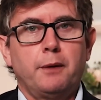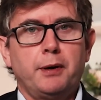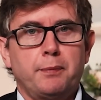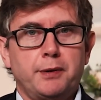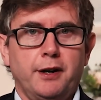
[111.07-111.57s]

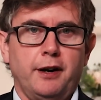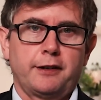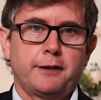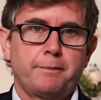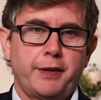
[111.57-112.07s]
Puppy
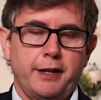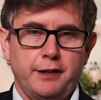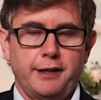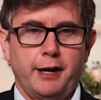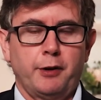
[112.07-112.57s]
Dog. And
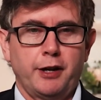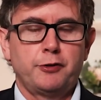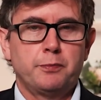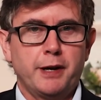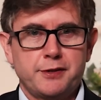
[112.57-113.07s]
then that way, if
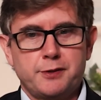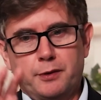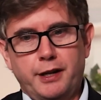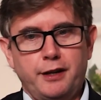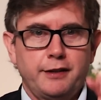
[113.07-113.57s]
you passed
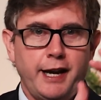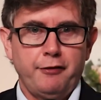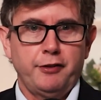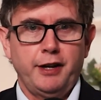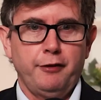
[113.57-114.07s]
away,
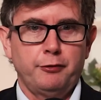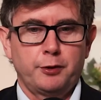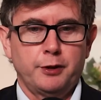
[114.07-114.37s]
half and half would go.